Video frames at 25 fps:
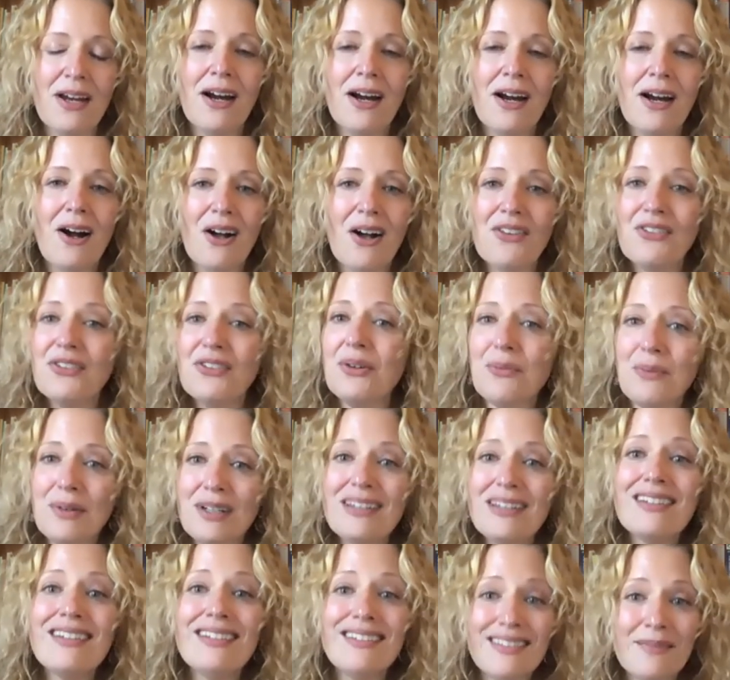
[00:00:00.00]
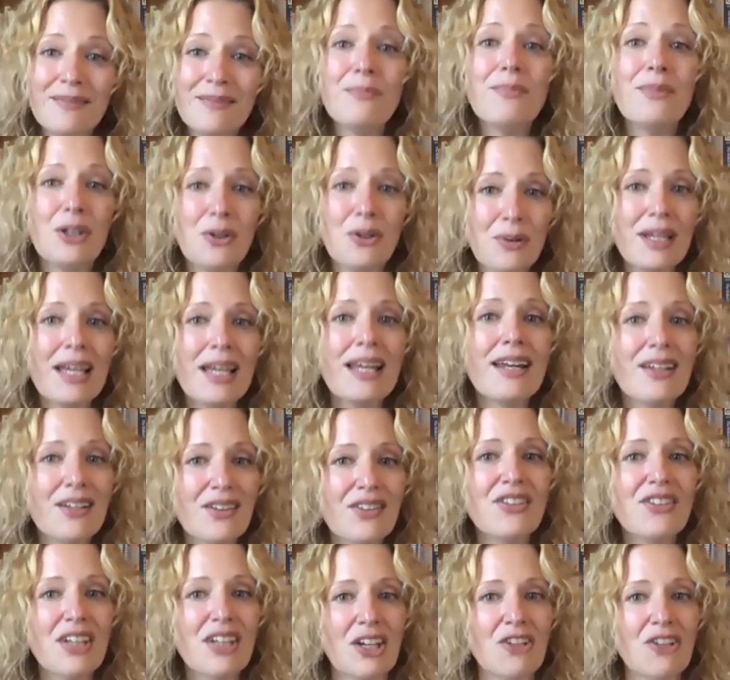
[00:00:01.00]
Also, really creating a
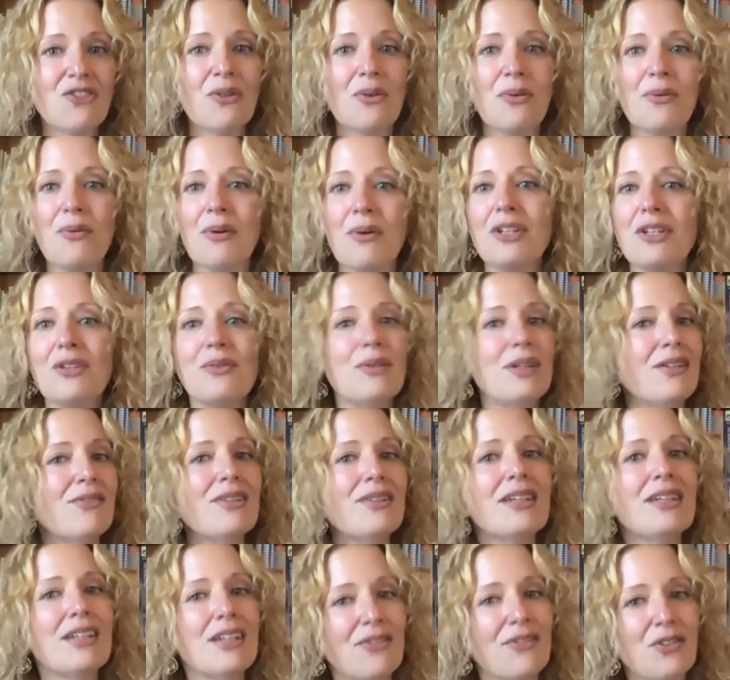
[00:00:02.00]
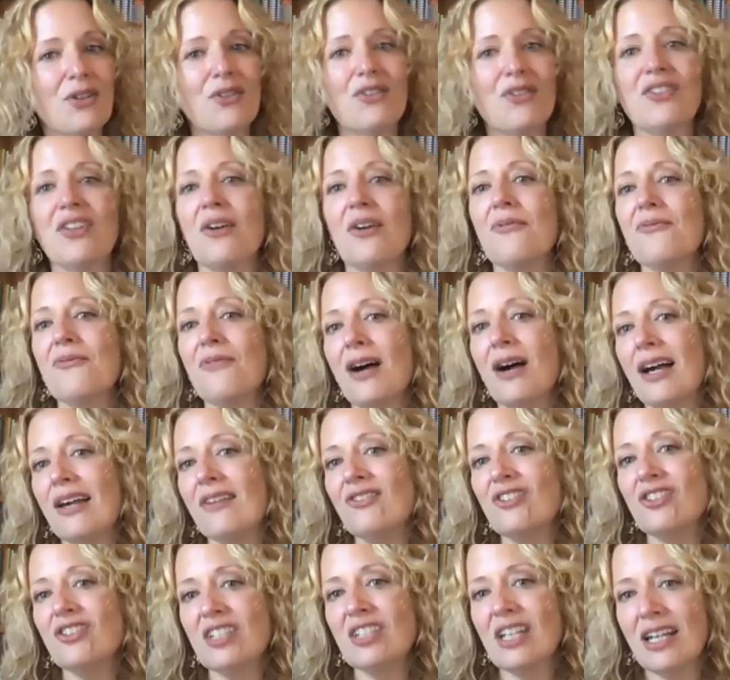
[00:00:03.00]
schedule where you even give yourself five
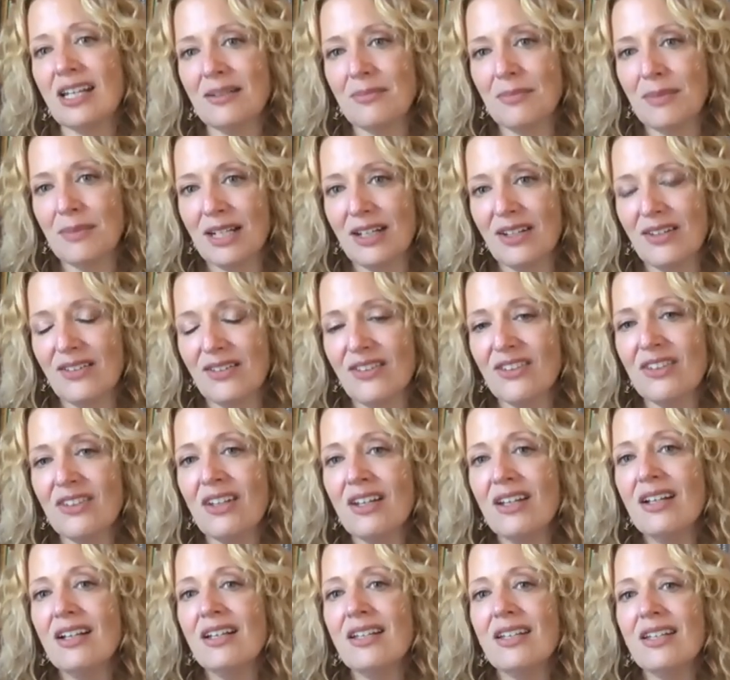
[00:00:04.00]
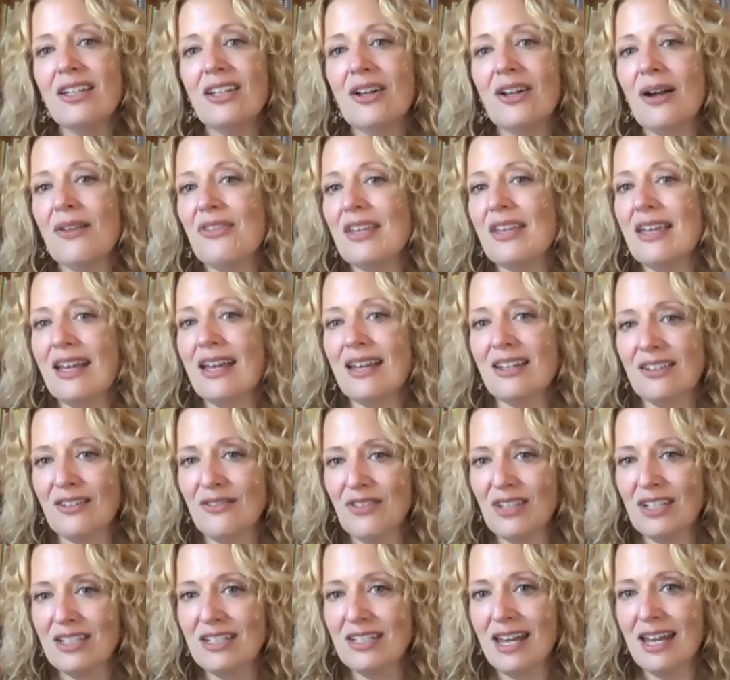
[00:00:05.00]
to 10 minutes, you know, at the end of
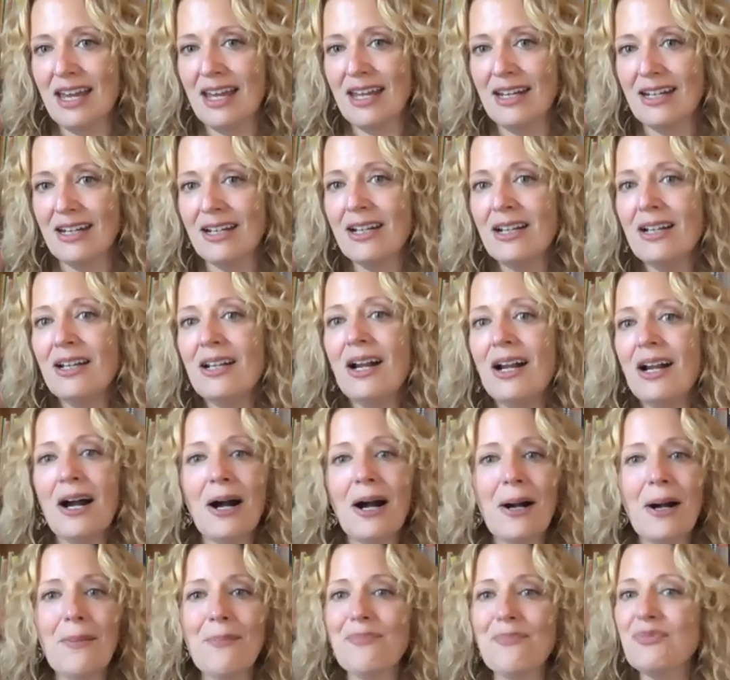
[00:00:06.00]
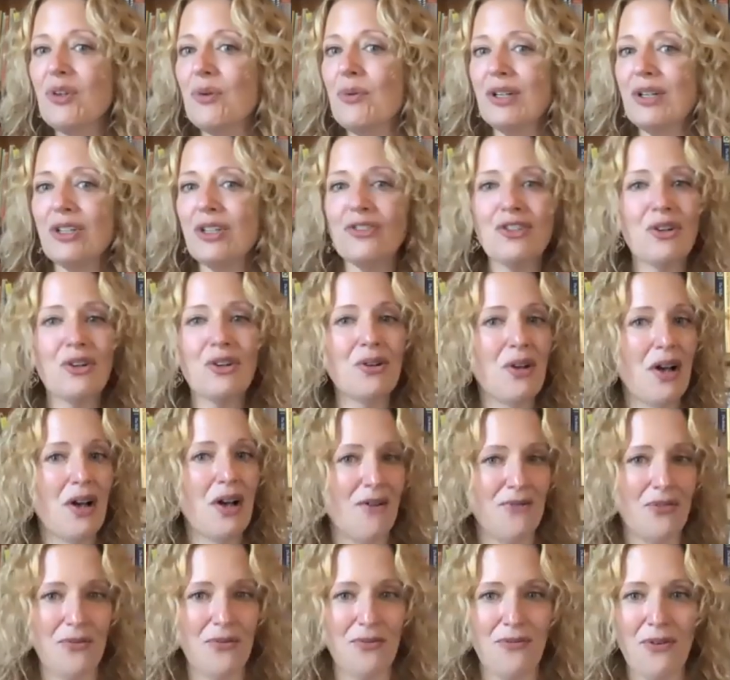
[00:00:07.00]
the day, um, where you turn
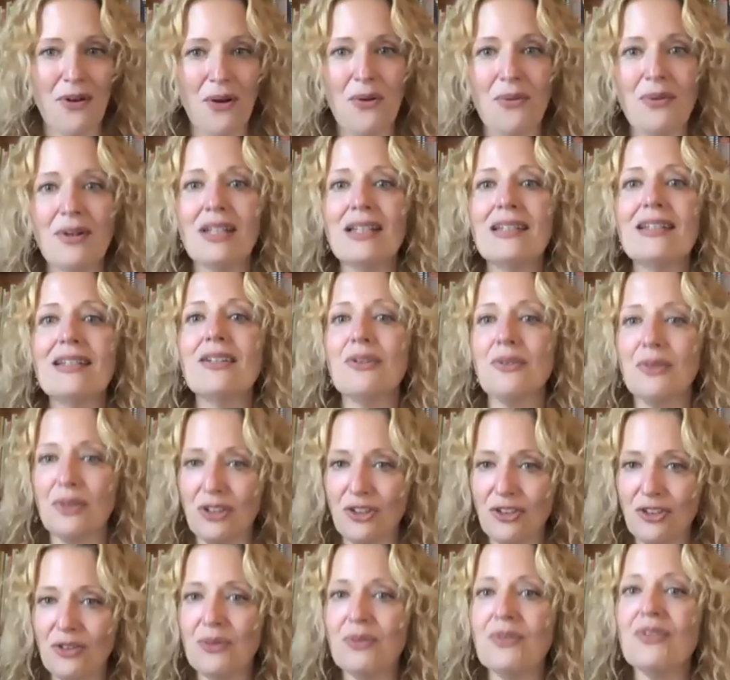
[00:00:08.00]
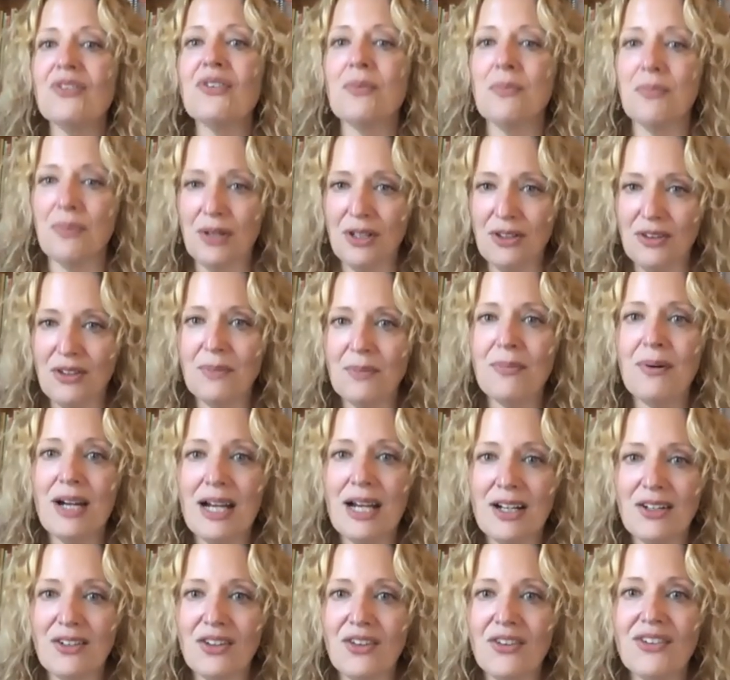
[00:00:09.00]
off the phone and literally do some breathing
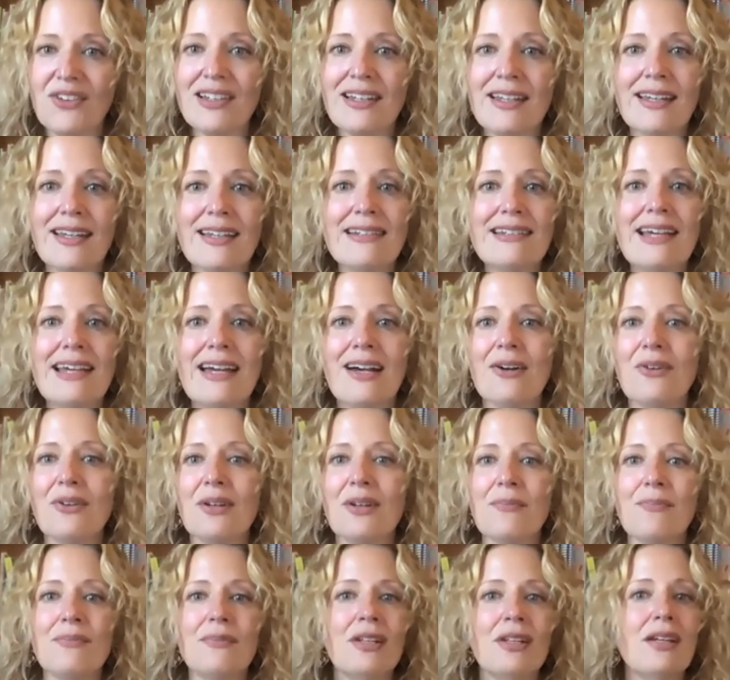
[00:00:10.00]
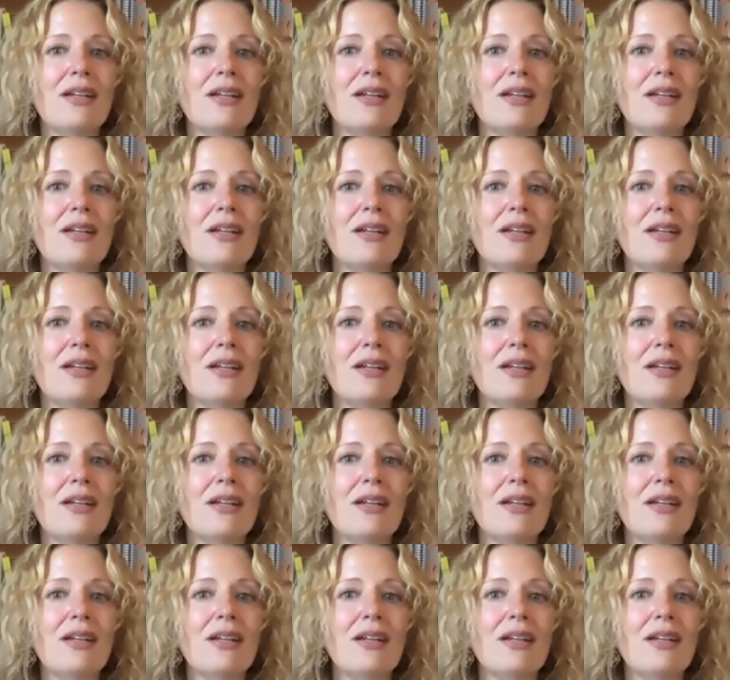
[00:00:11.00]
practice, laying down and